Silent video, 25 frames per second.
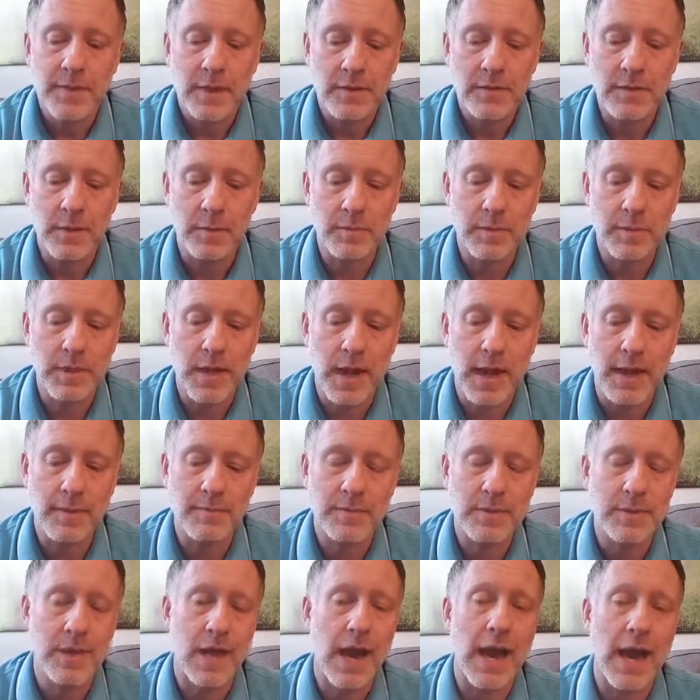
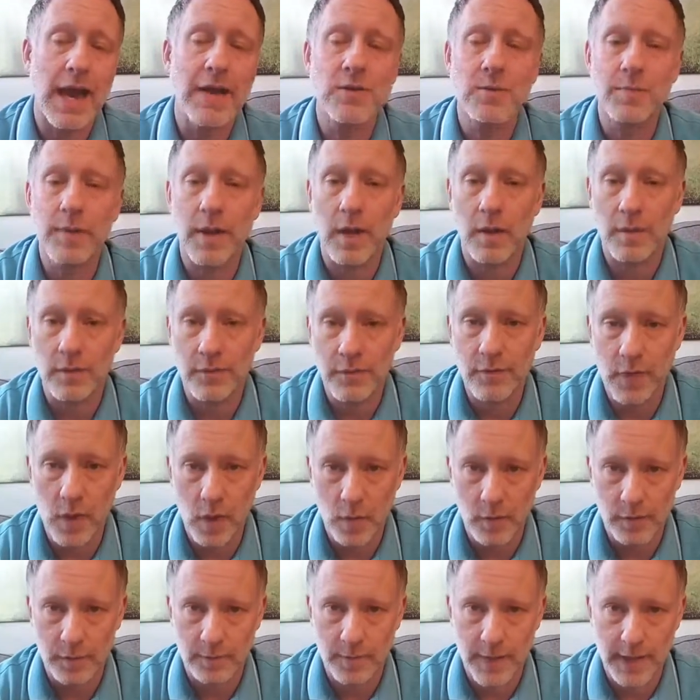Sometimes guys will be on the
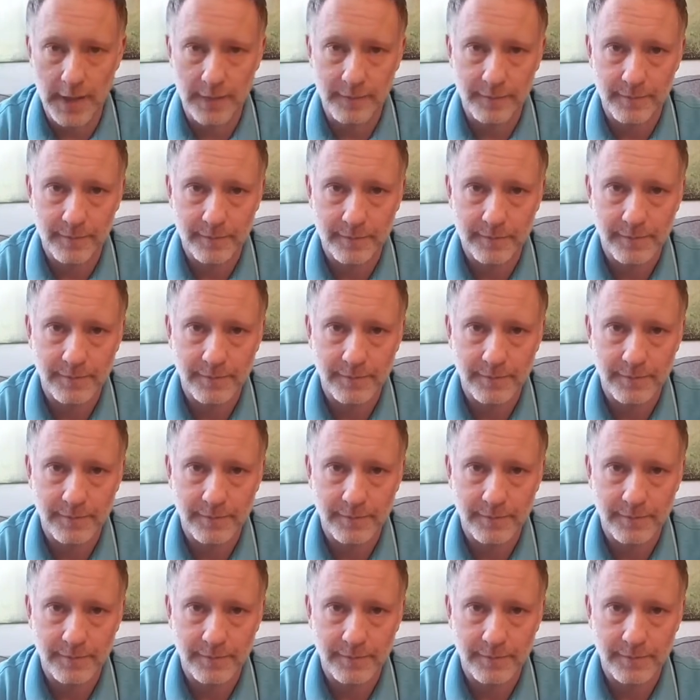phone with me.